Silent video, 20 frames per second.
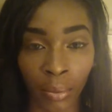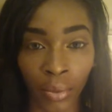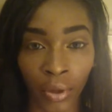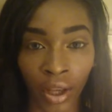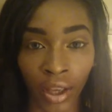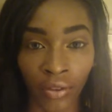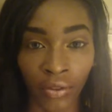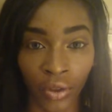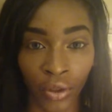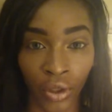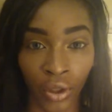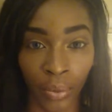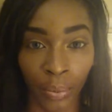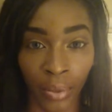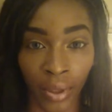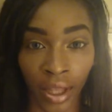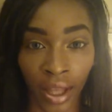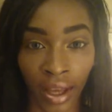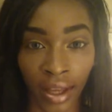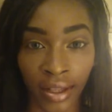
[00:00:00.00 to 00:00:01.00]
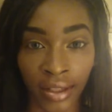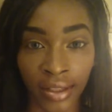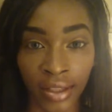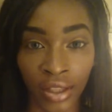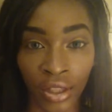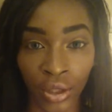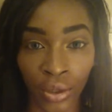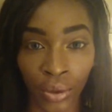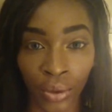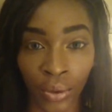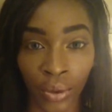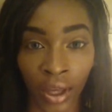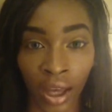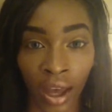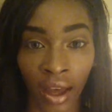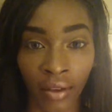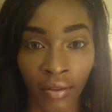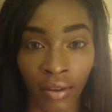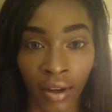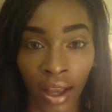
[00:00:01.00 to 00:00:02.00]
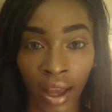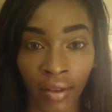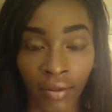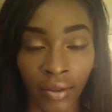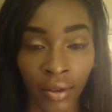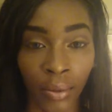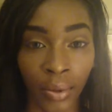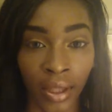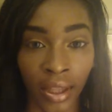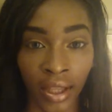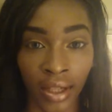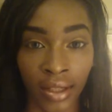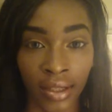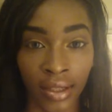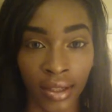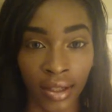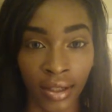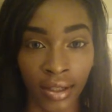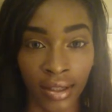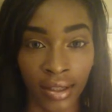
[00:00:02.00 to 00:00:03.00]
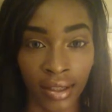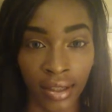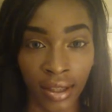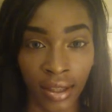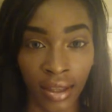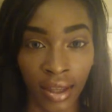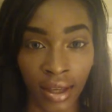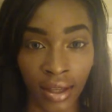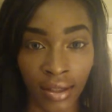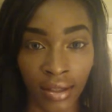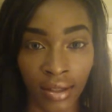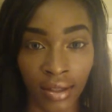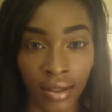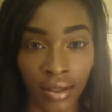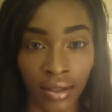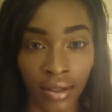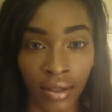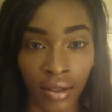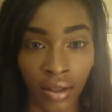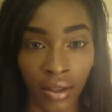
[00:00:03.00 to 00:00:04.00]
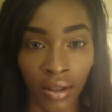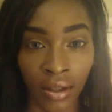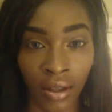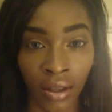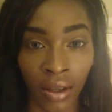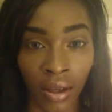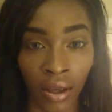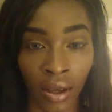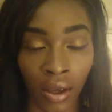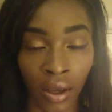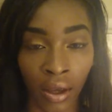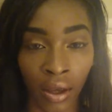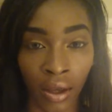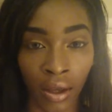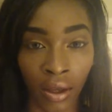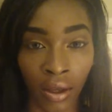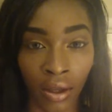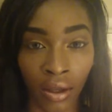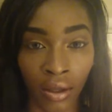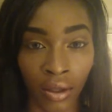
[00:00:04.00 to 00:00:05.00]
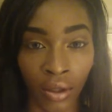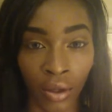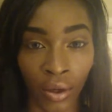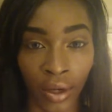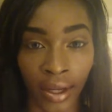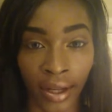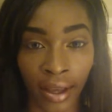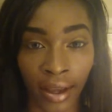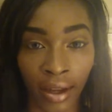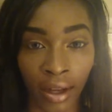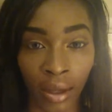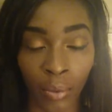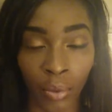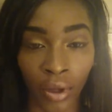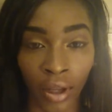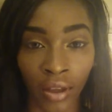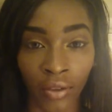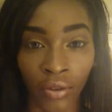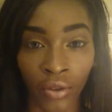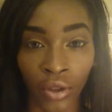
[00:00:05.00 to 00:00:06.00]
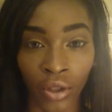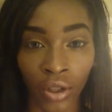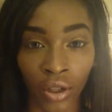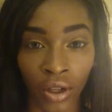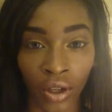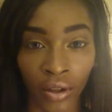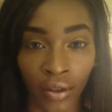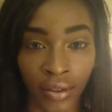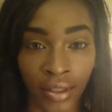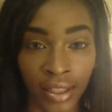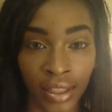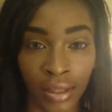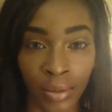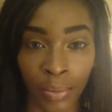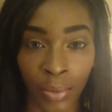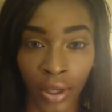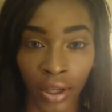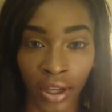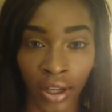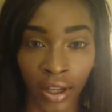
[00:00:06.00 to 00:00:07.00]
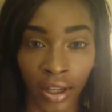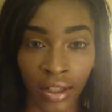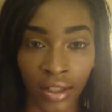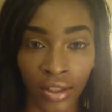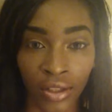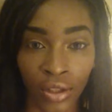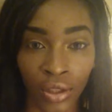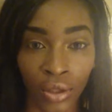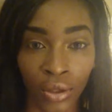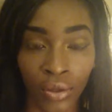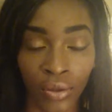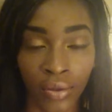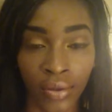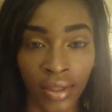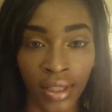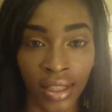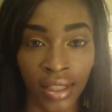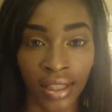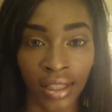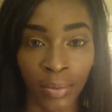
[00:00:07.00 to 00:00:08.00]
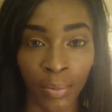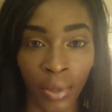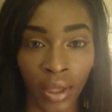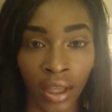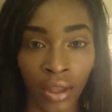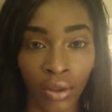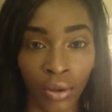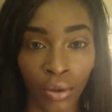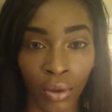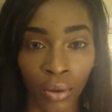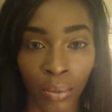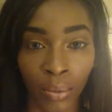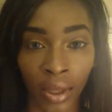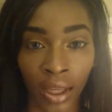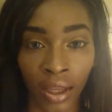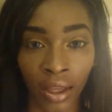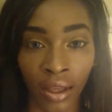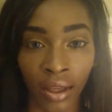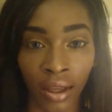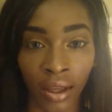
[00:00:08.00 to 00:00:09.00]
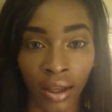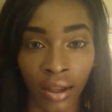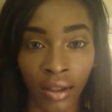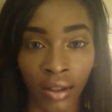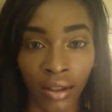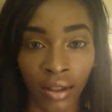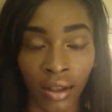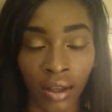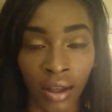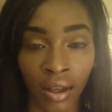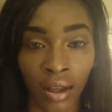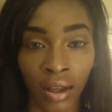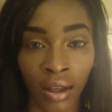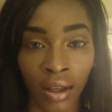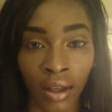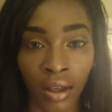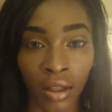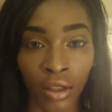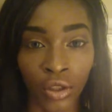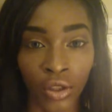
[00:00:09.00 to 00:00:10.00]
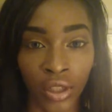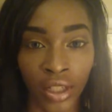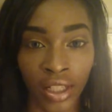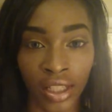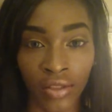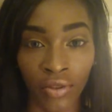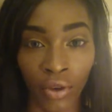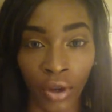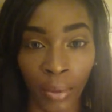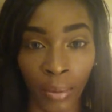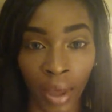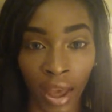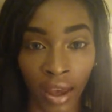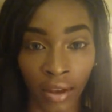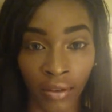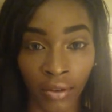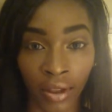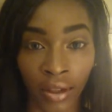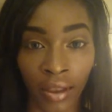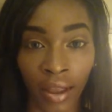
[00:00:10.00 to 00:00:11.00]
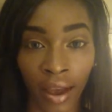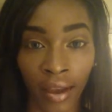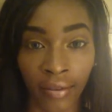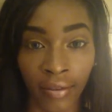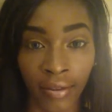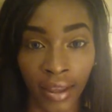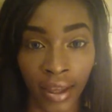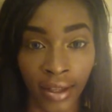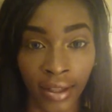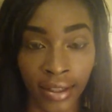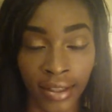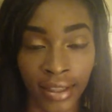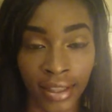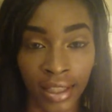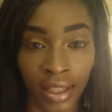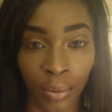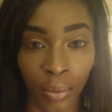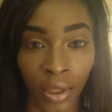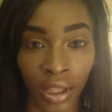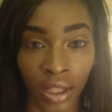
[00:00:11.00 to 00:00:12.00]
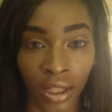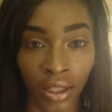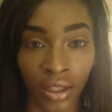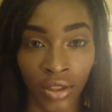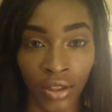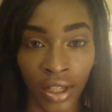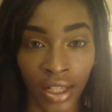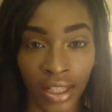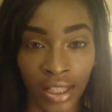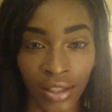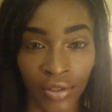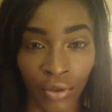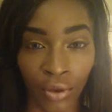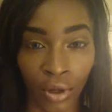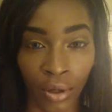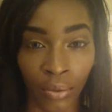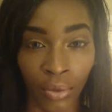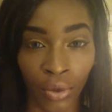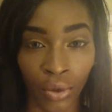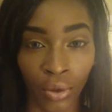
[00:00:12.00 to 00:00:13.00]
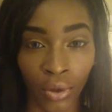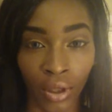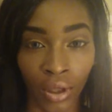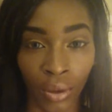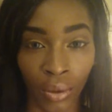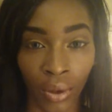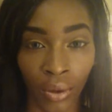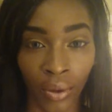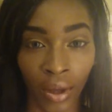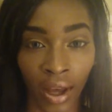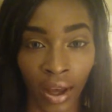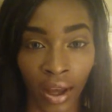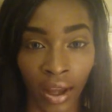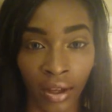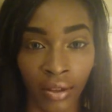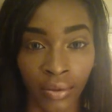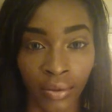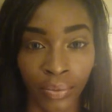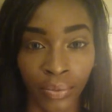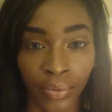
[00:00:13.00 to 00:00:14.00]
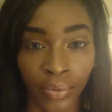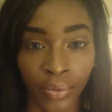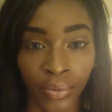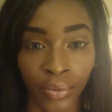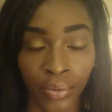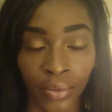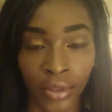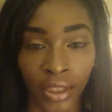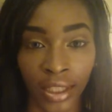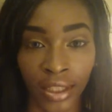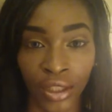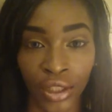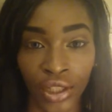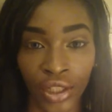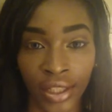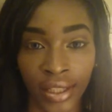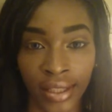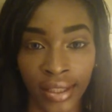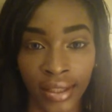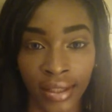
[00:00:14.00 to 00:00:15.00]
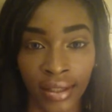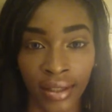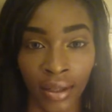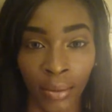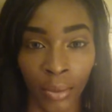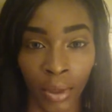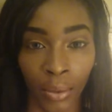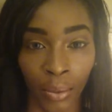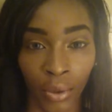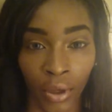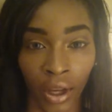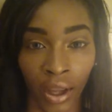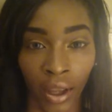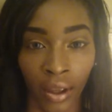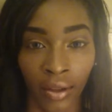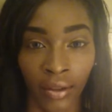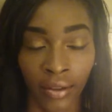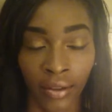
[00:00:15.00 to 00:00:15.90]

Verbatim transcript: Pray for your blood to cover everyone that is going to see this. Lord God, I pray for your Holy Spirit to speak through me and transform every life that needs to be transformed through you, O oh God. In Jesus' name I pray.